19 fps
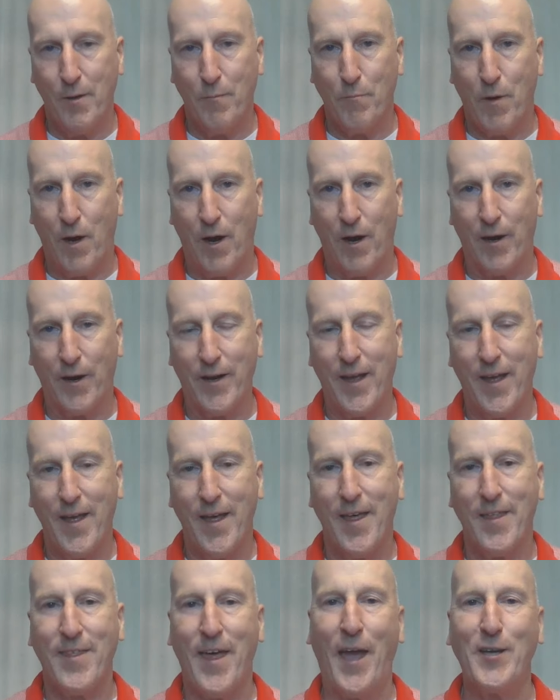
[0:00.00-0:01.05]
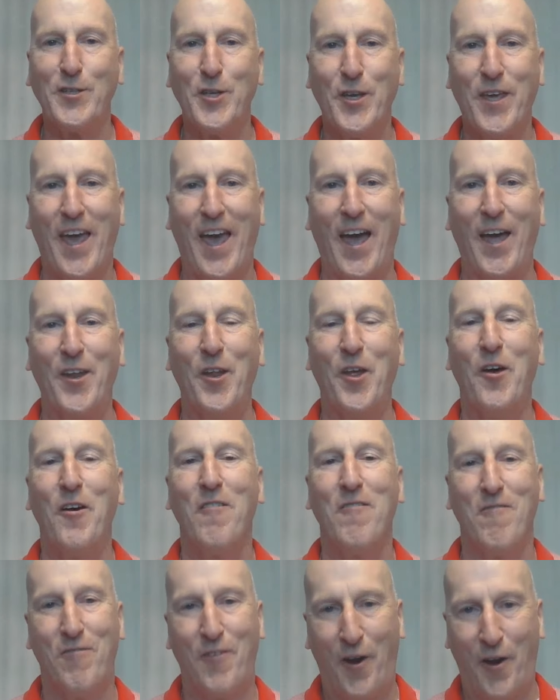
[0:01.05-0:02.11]
Mark, thanks again
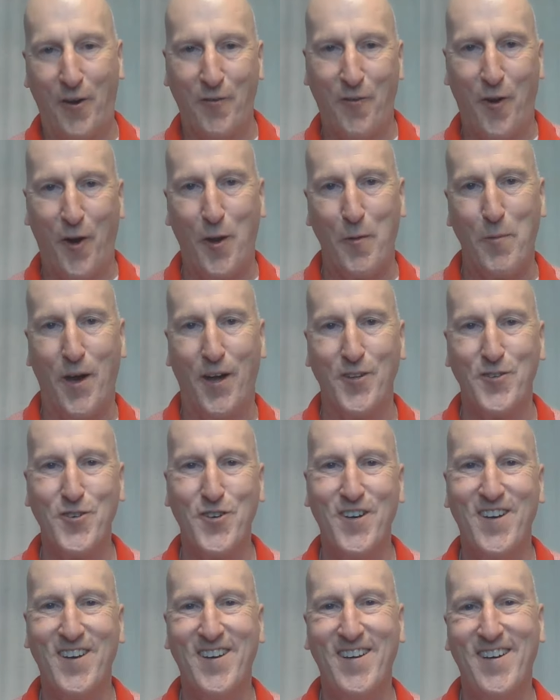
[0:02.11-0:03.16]
very, very much.